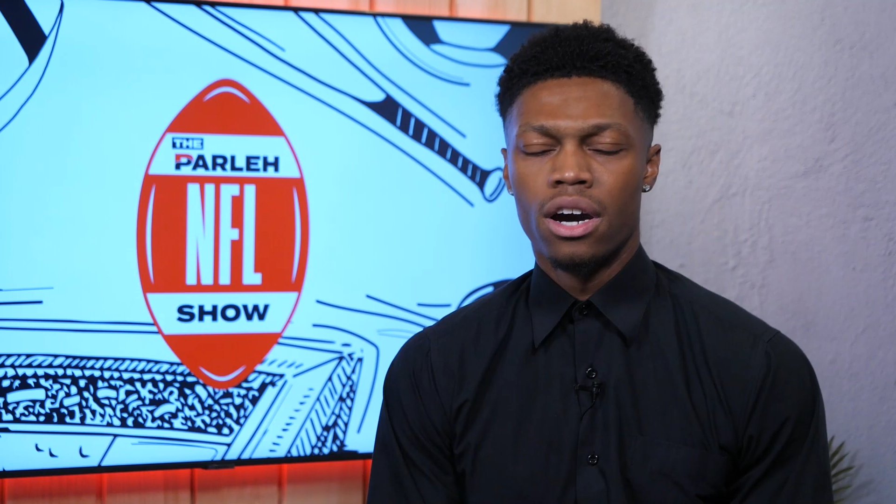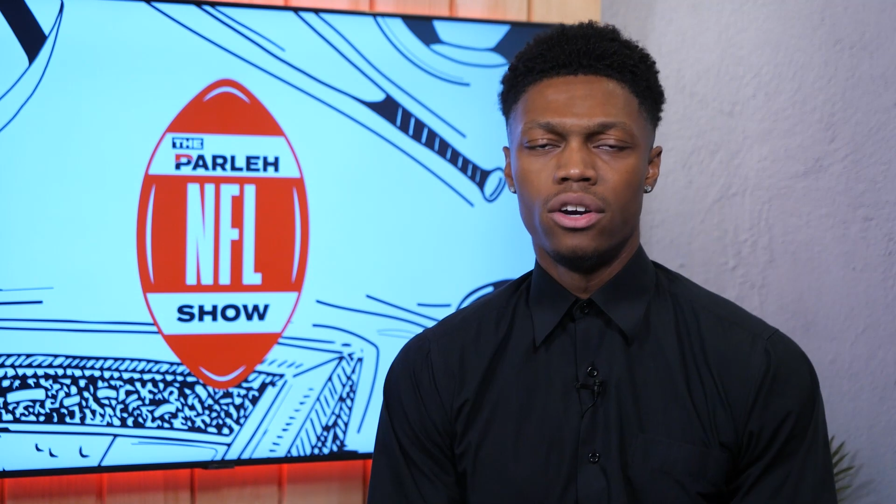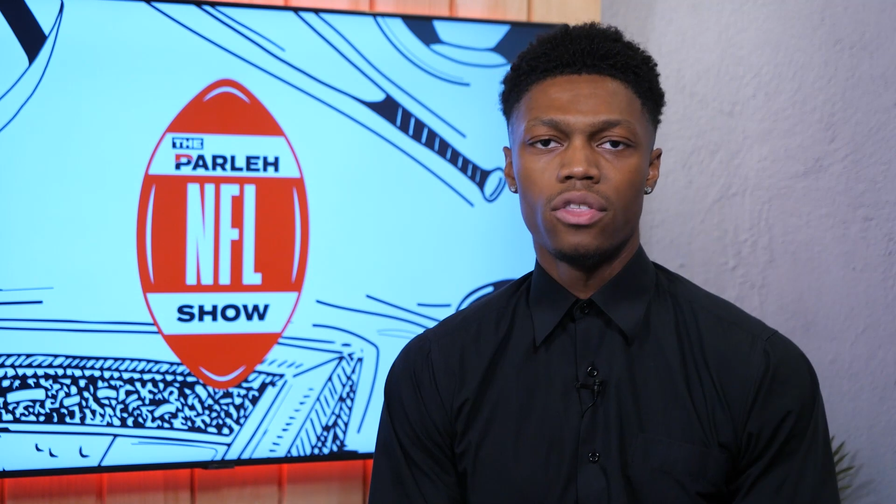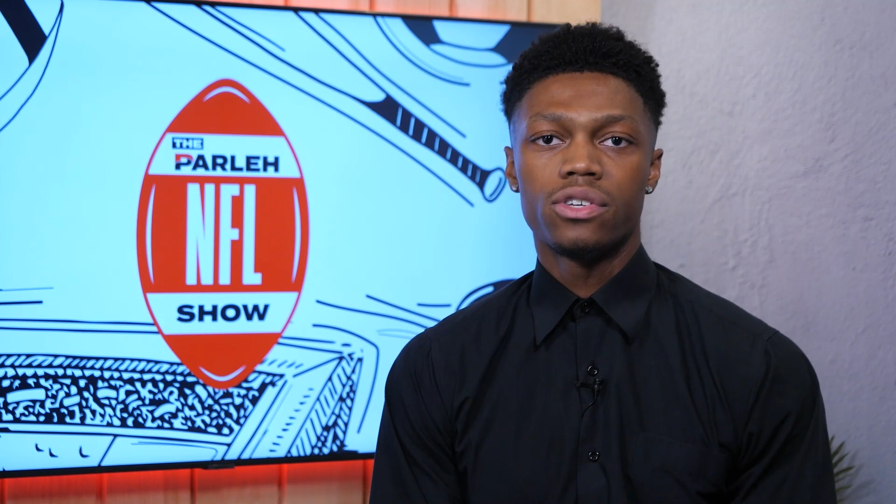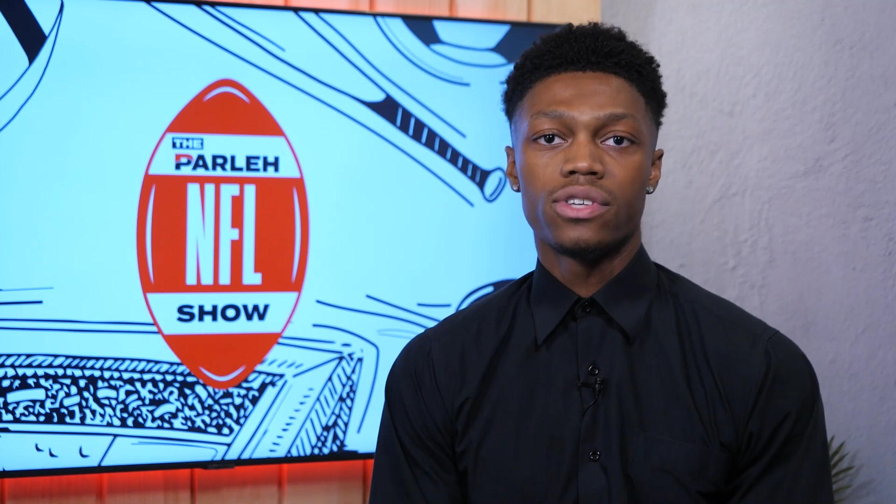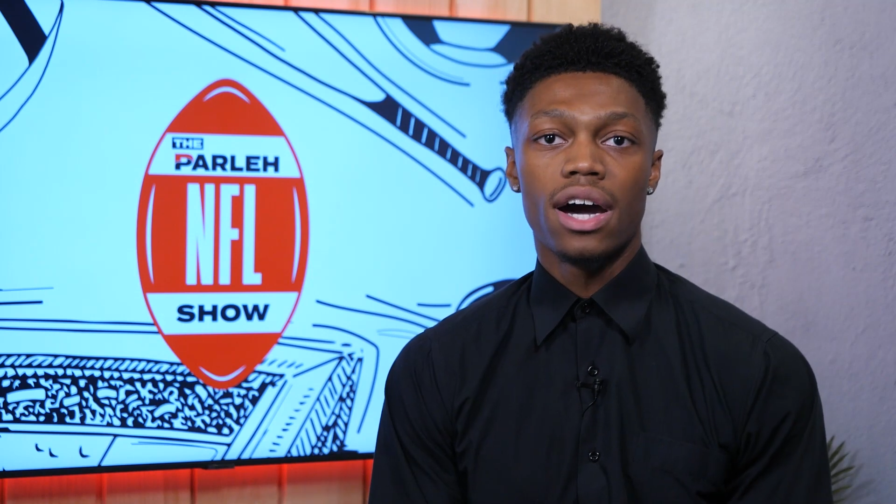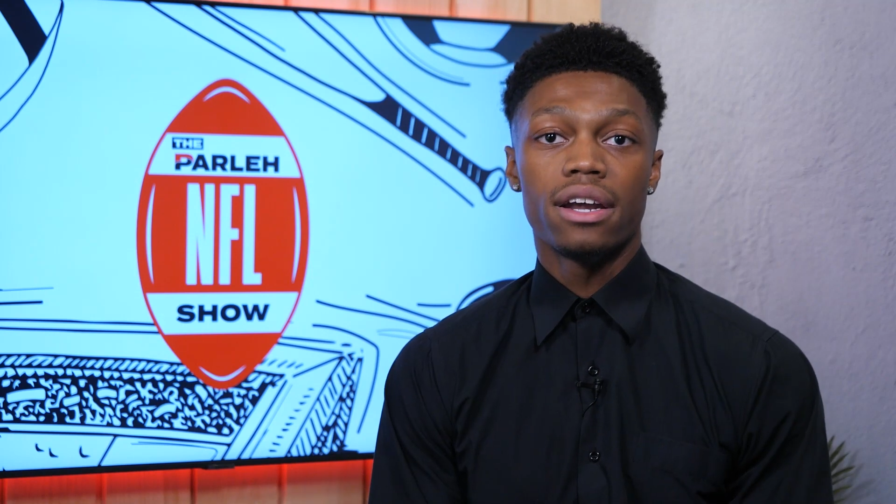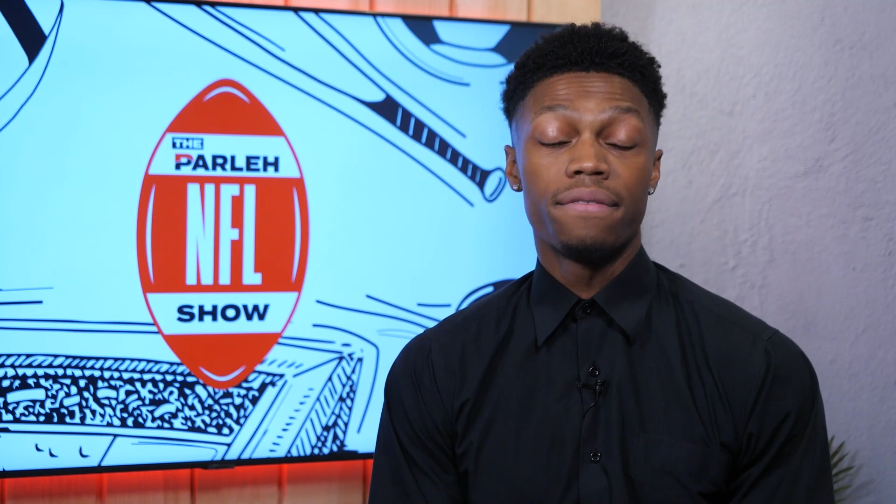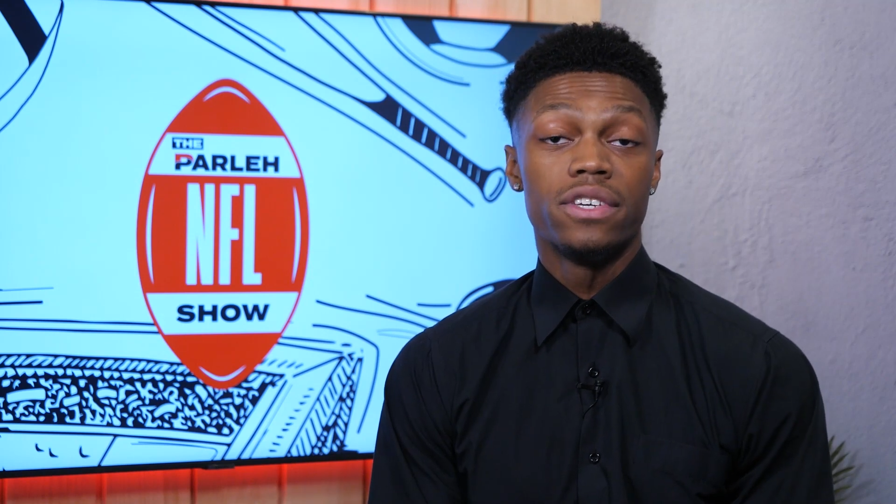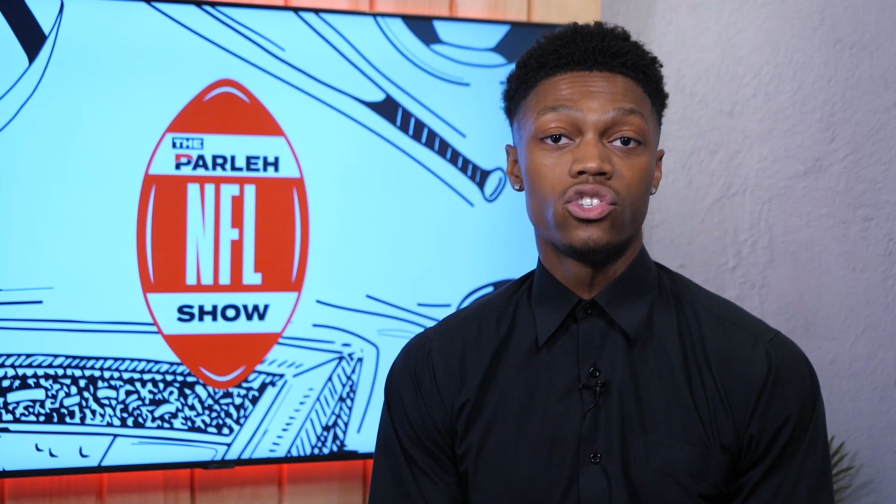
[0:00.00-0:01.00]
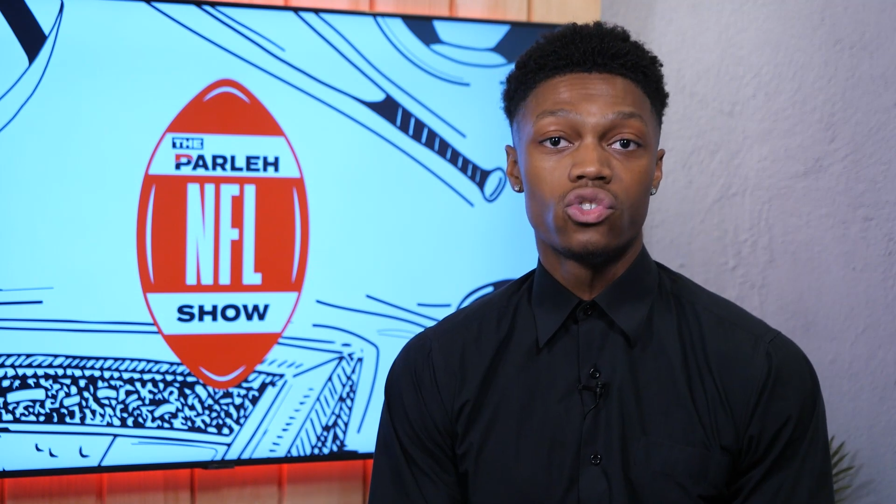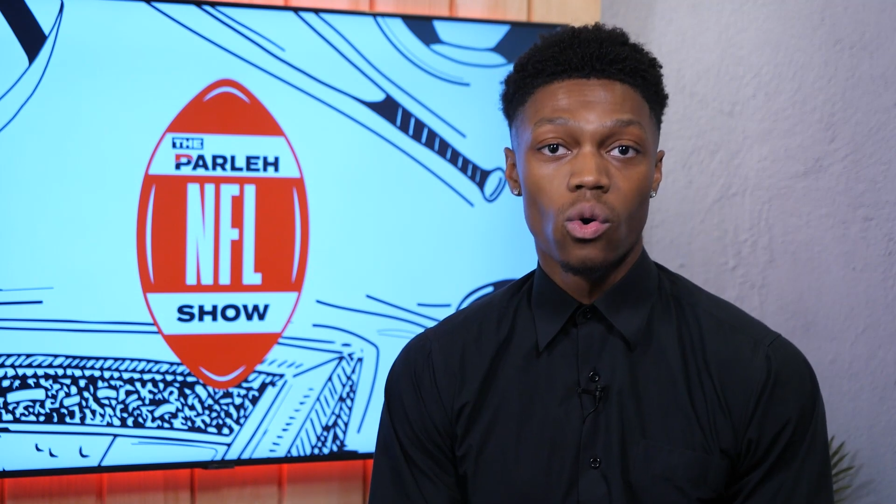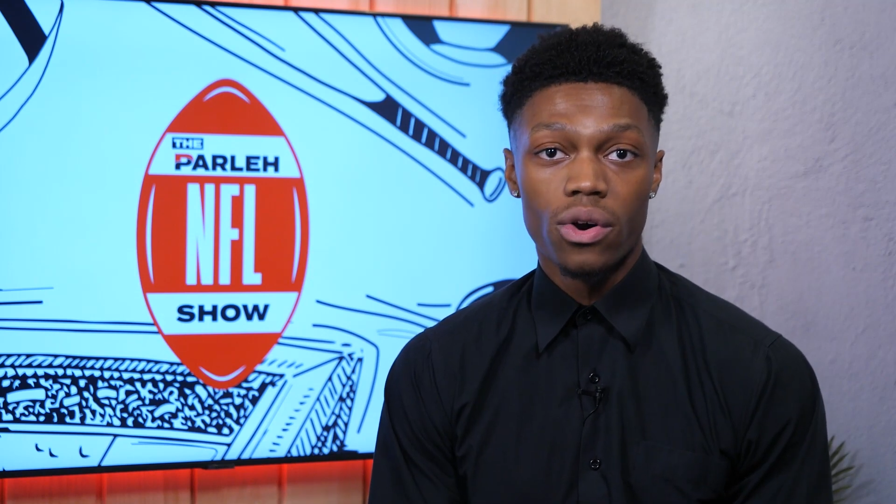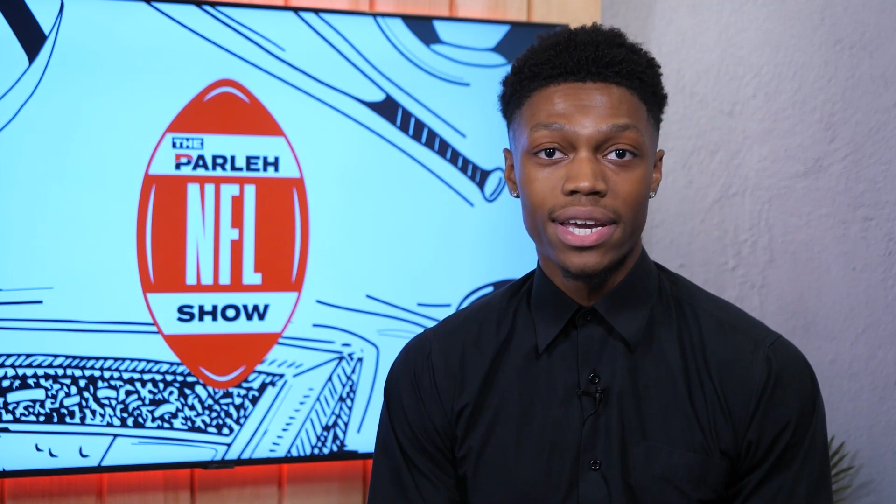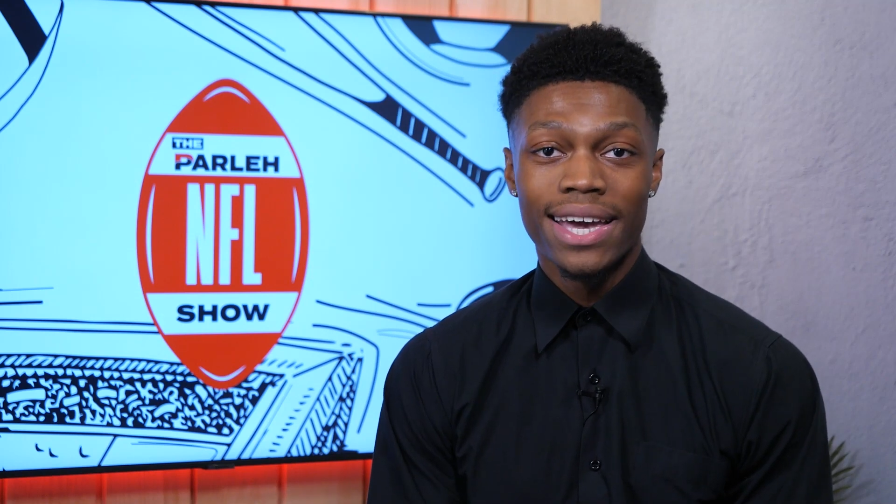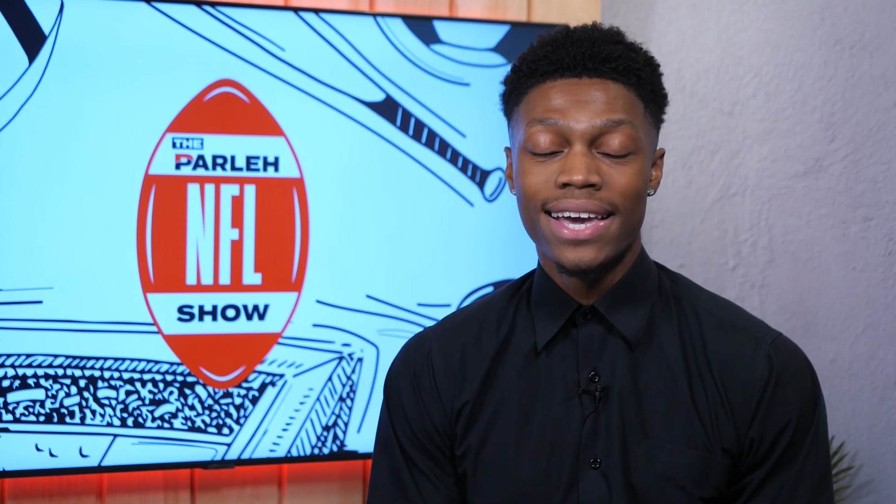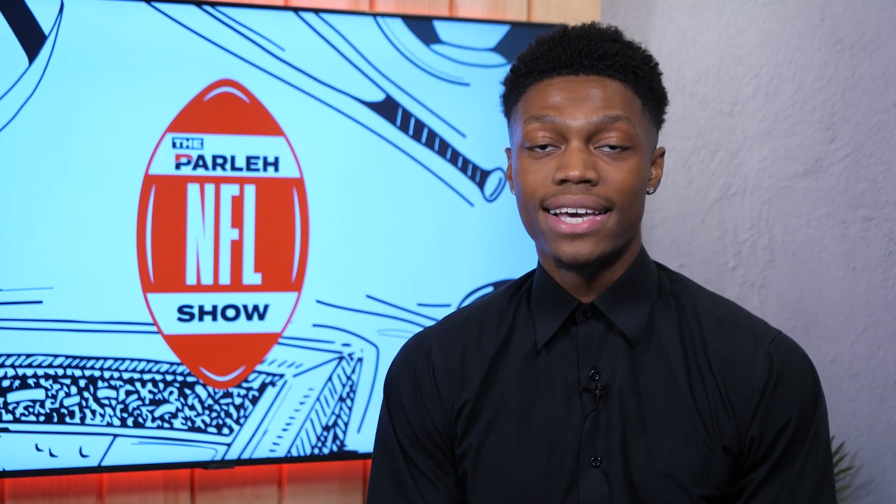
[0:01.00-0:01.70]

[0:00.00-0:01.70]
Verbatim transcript: Another side of this story